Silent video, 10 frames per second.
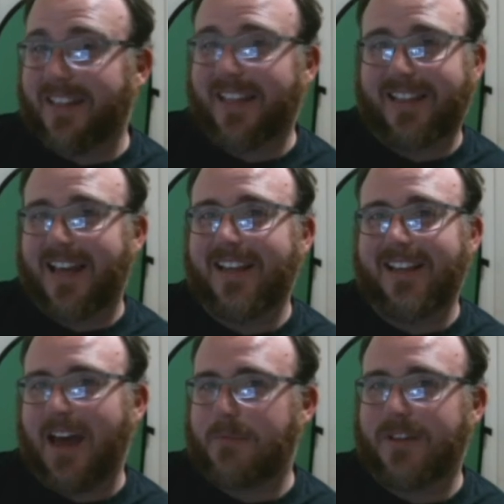like
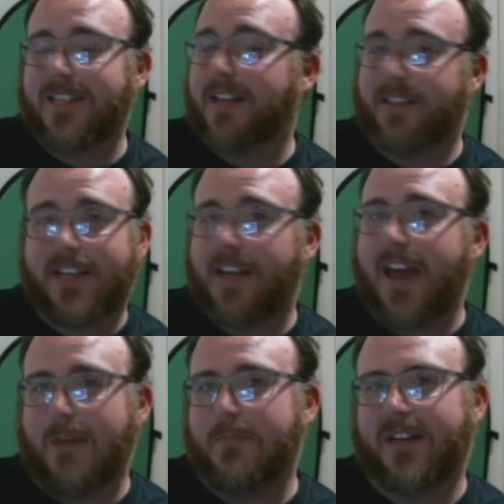that happens, and it's going to
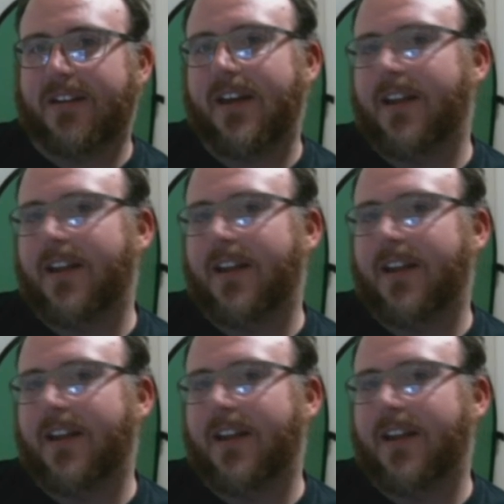happen,